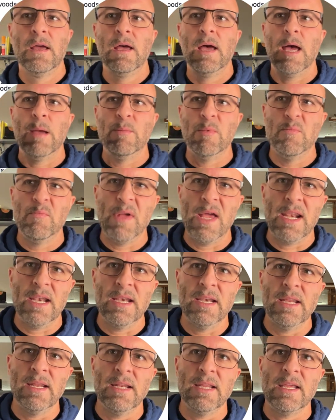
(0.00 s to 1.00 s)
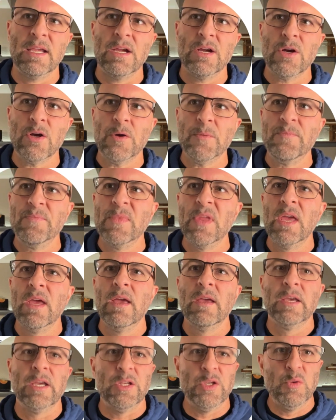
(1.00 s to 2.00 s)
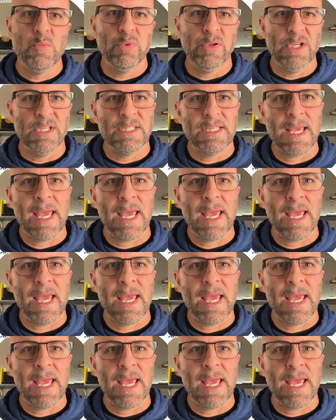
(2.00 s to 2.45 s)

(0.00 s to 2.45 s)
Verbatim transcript: I'm embedding it here. Can you please